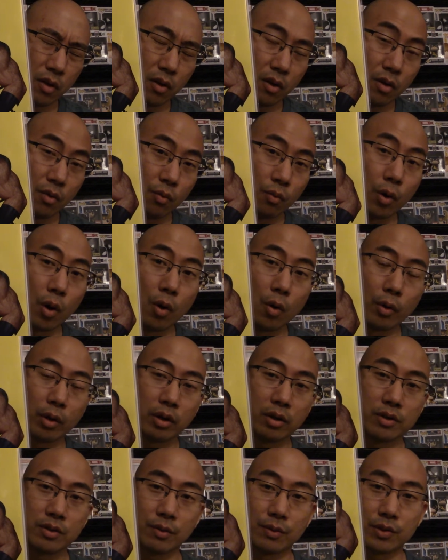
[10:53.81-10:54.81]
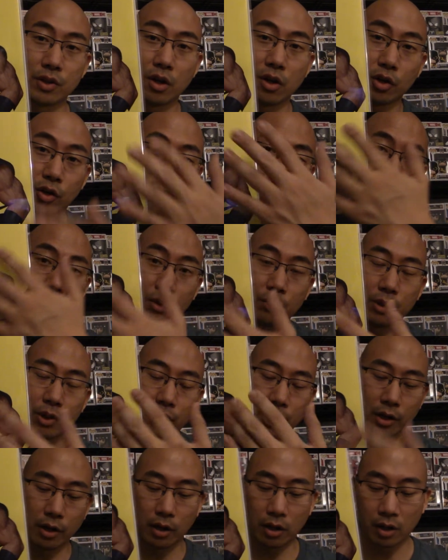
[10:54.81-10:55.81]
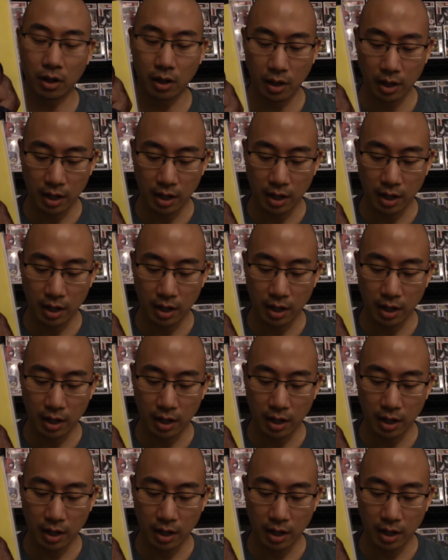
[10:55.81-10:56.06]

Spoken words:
Rogue, so it was all green with her.